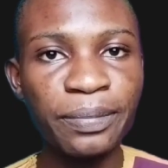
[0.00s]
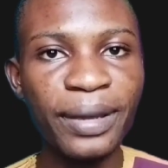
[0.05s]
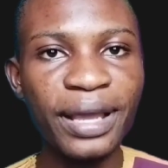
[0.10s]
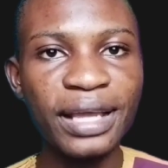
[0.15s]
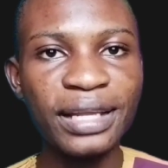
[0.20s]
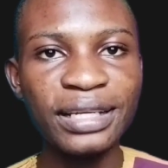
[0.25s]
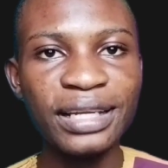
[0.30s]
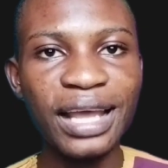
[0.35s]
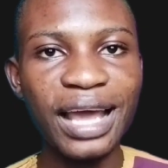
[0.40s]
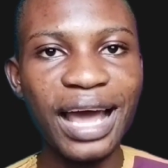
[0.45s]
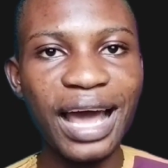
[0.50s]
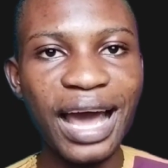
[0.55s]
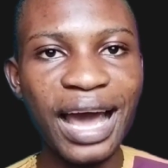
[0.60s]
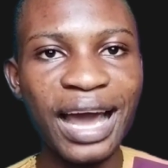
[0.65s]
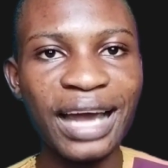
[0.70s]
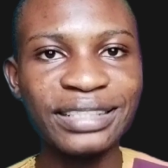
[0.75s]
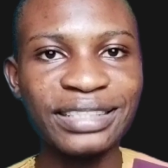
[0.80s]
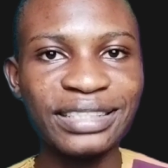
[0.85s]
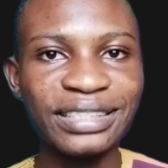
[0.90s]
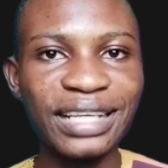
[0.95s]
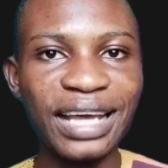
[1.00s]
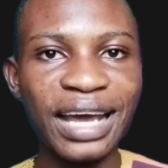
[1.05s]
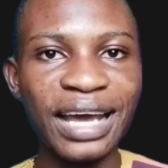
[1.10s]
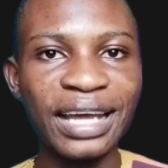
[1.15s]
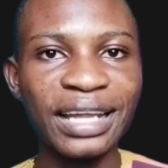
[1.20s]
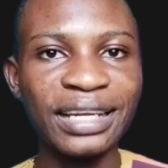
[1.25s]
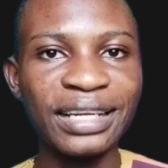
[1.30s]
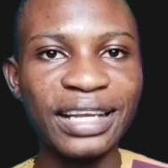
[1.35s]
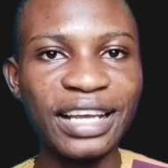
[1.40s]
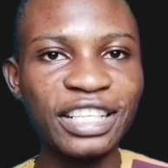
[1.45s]
Pen adds
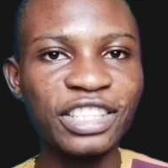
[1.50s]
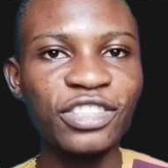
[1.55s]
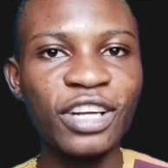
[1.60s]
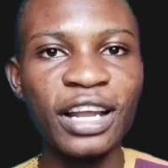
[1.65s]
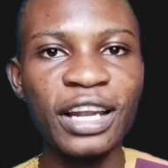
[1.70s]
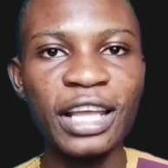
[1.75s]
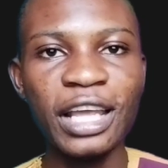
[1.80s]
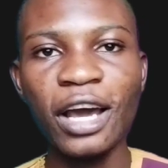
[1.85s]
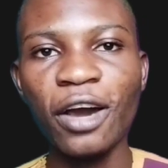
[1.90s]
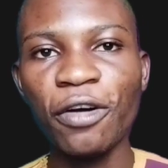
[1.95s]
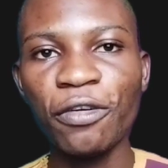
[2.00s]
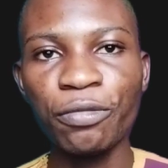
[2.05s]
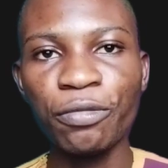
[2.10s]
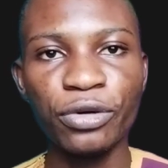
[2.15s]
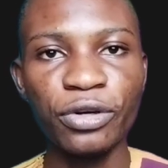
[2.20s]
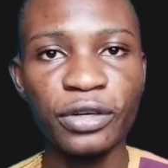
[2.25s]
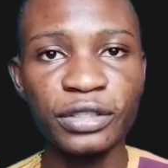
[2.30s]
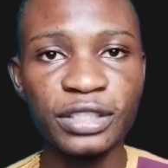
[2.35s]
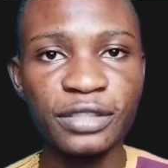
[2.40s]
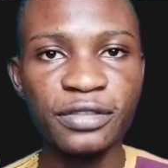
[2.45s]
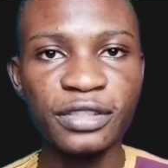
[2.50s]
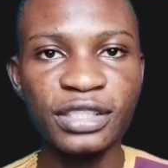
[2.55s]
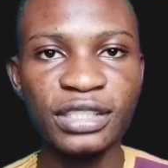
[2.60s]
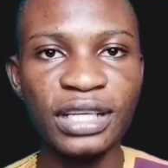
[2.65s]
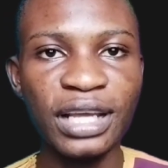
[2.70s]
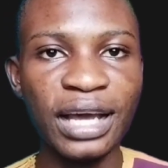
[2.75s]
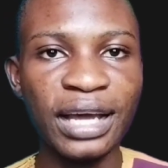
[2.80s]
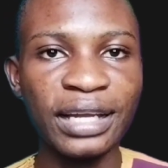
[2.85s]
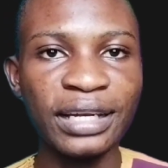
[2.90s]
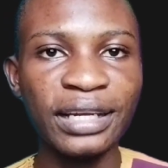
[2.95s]
an extra layer of
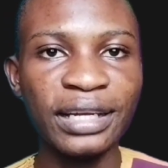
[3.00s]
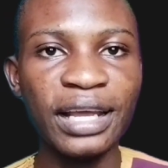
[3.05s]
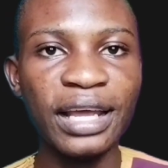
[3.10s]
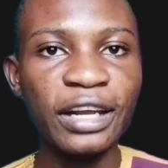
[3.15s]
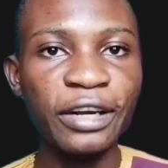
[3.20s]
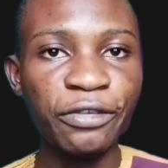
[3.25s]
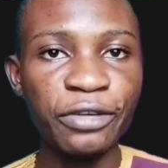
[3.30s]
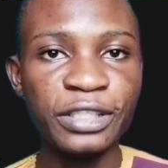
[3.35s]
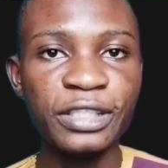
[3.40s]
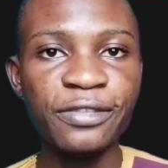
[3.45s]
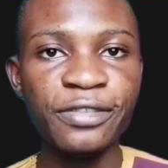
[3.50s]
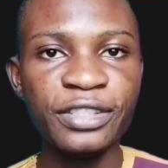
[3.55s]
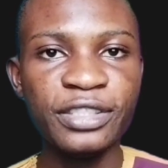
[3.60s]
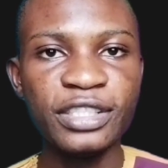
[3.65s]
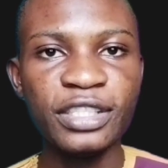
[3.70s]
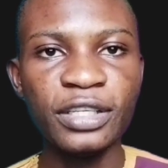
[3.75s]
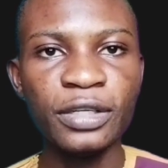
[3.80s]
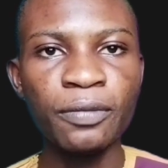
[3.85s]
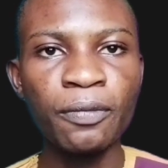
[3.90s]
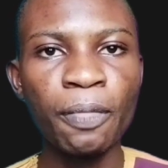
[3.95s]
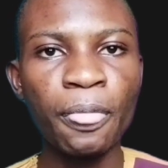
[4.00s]
productivity and creativity,